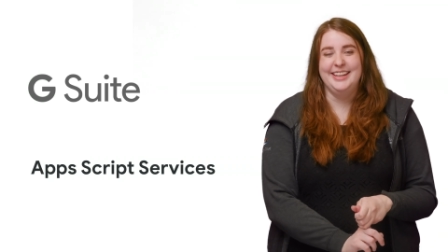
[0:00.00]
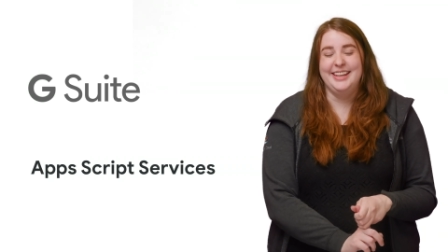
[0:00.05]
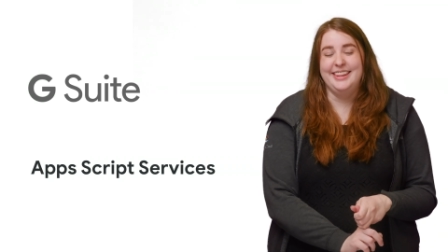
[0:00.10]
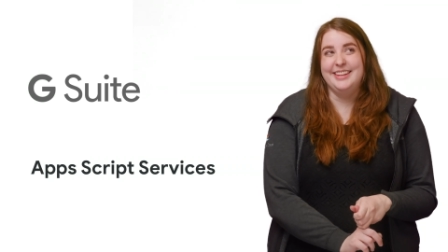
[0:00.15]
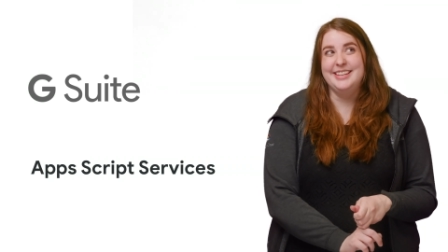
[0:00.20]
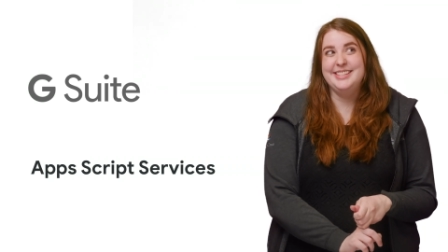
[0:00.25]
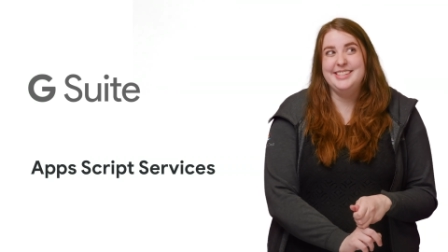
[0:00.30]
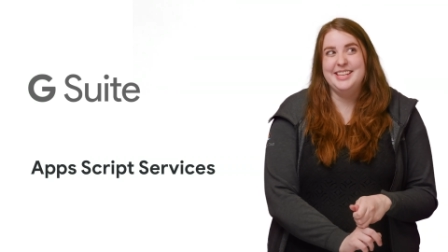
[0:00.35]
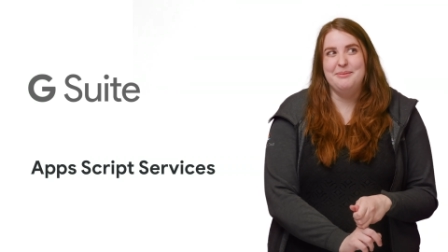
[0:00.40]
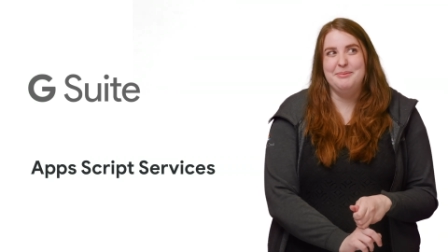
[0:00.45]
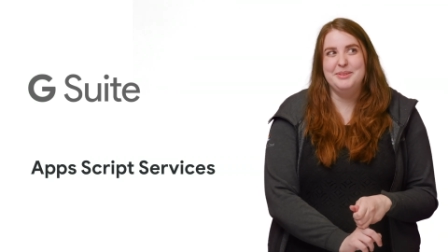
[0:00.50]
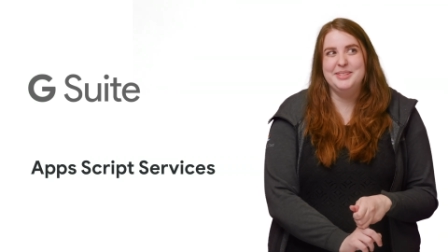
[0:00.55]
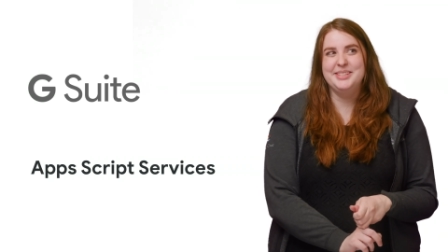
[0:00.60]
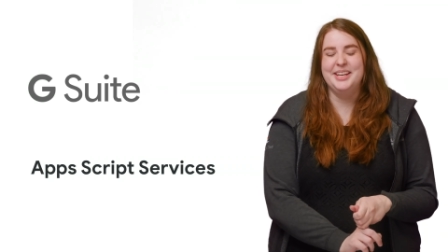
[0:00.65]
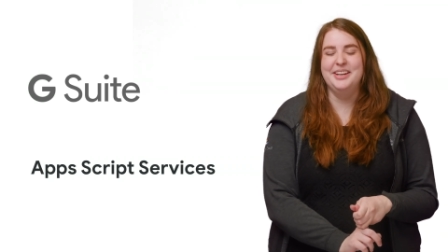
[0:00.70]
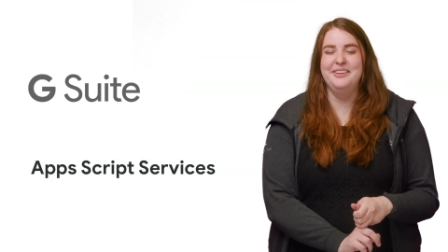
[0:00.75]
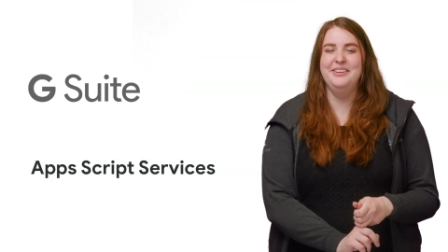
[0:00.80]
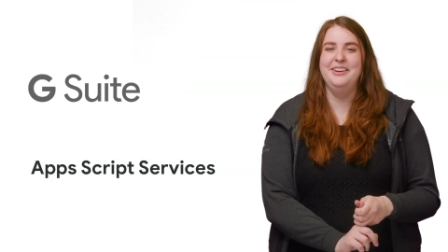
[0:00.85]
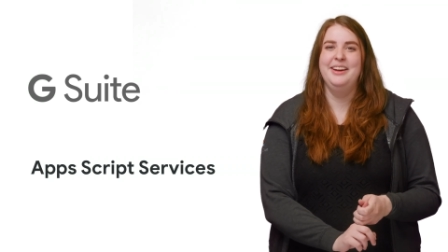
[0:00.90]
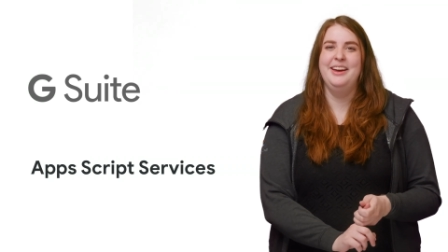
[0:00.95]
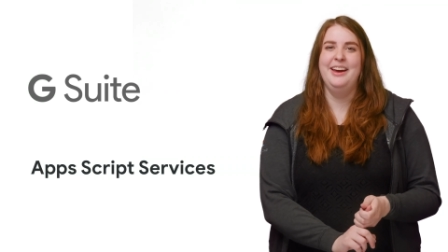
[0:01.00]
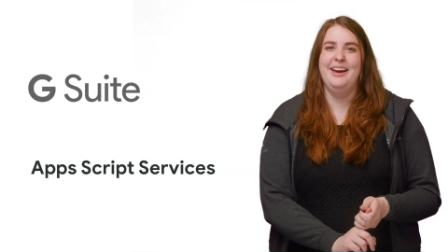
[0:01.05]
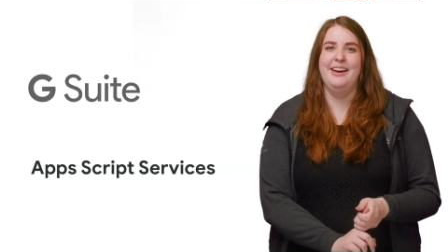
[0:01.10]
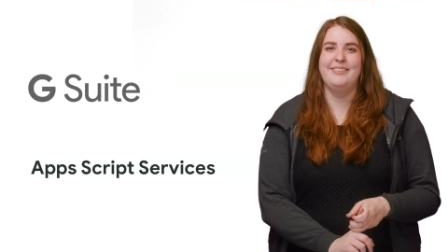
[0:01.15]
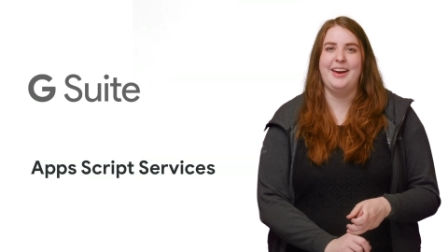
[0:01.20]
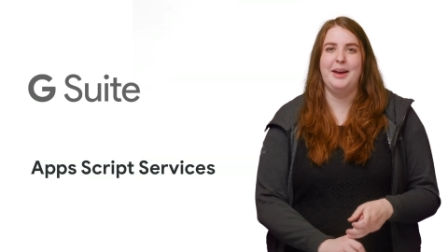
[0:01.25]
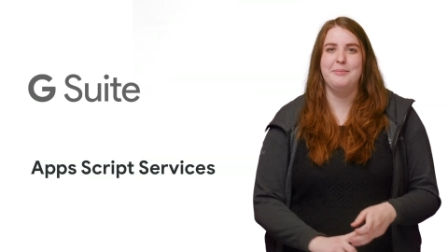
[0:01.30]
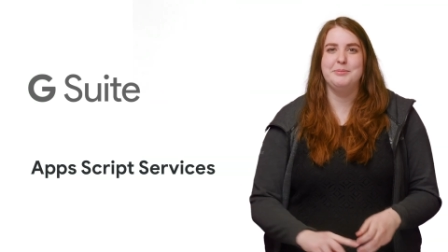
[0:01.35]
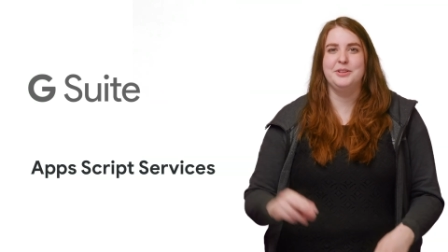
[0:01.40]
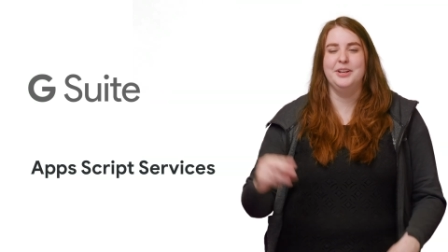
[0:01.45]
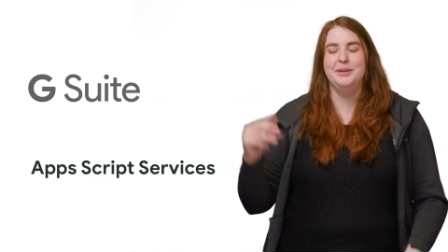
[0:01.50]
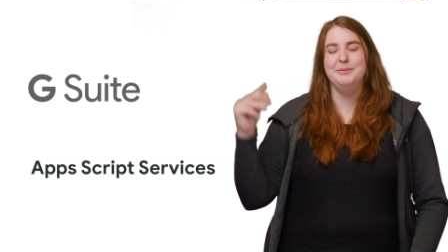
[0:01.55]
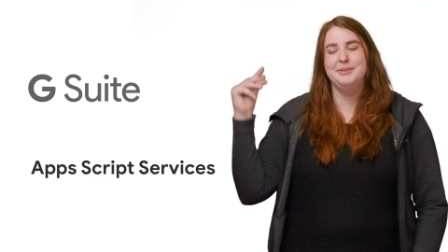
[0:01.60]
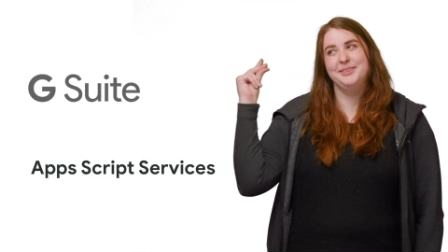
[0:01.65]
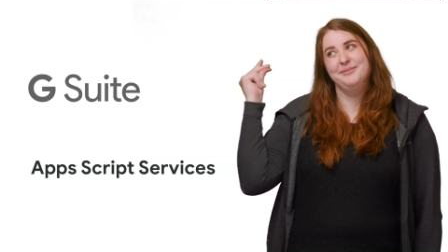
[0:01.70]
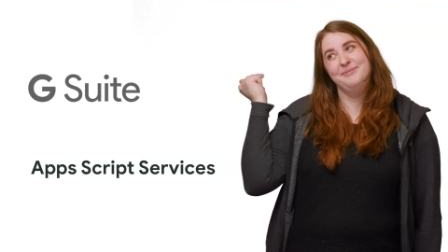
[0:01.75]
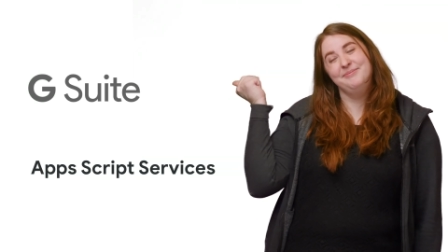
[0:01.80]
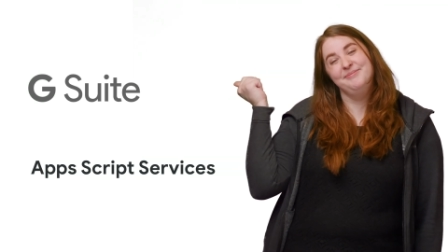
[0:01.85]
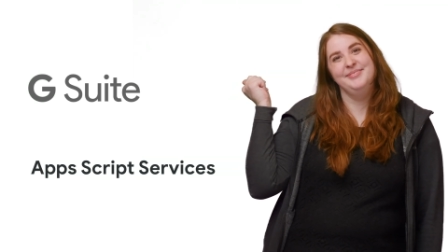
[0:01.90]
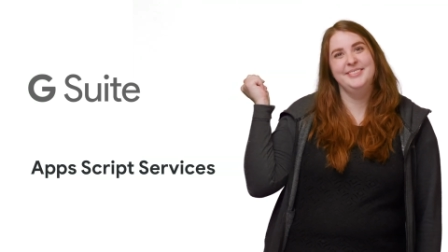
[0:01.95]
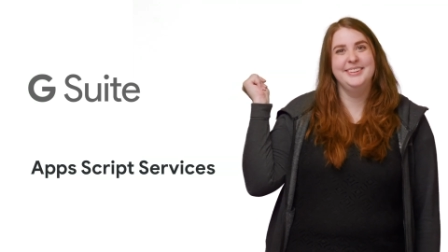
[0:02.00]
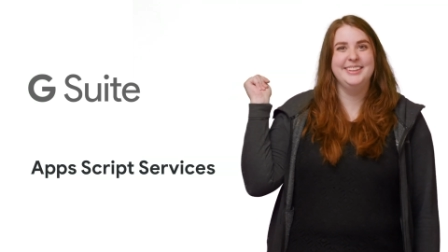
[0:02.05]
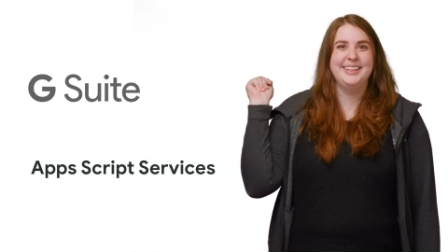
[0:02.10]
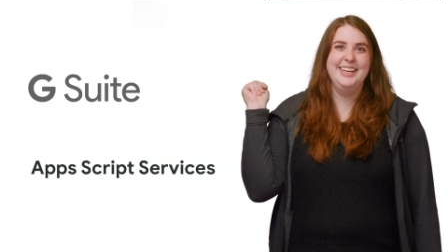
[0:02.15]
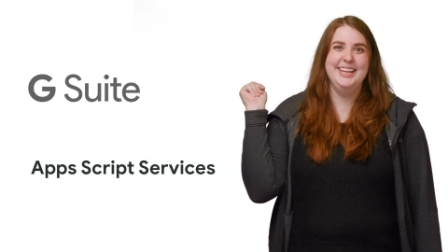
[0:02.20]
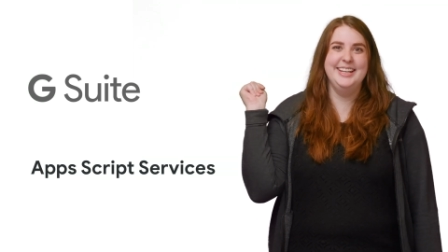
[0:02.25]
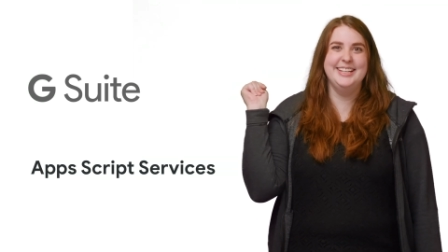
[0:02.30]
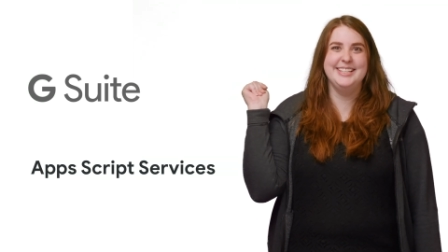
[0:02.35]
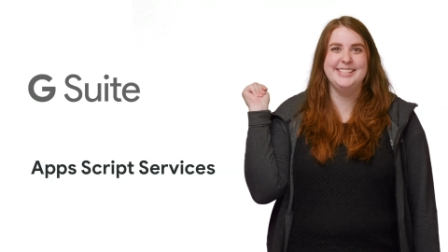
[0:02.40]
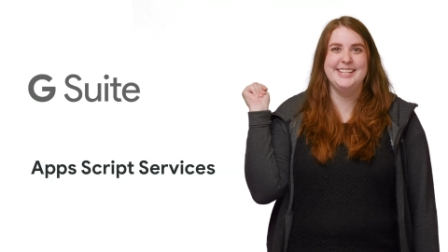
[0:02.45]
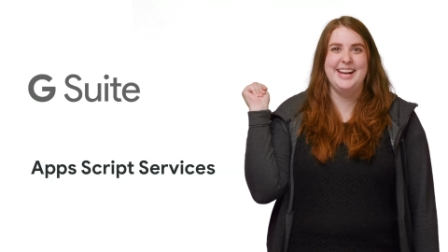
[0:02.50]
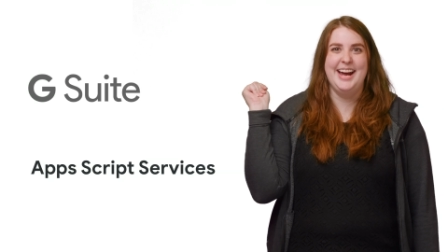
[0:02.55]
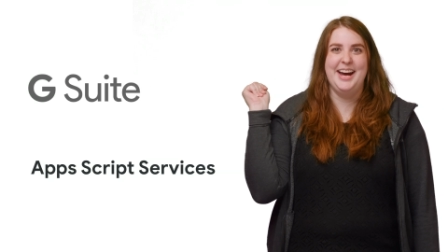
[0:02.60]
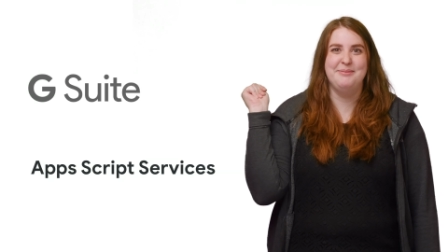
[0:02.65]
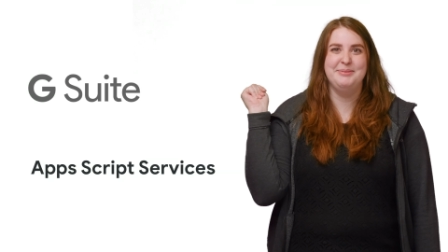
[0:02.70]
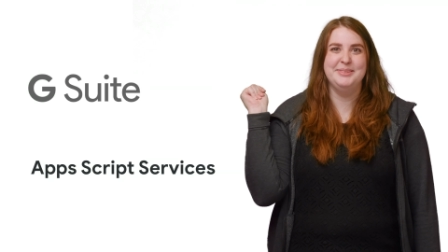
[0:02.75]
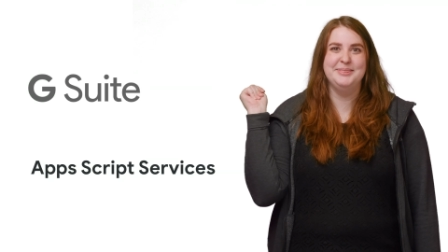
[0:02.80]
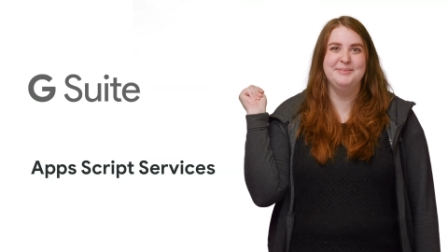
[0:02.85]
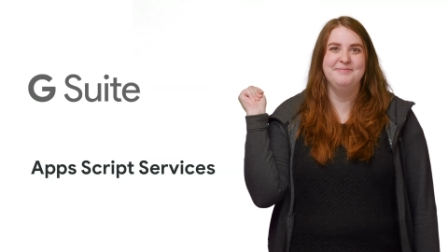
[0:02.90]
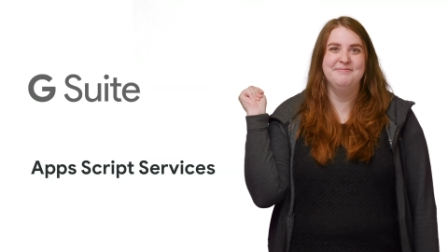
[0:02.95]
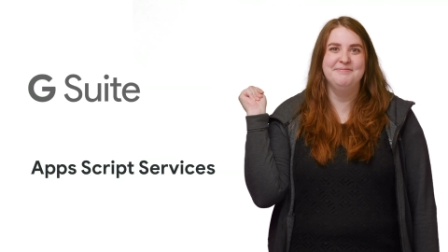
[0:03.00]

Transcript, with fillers: in this episode of Apps Script in a Snap.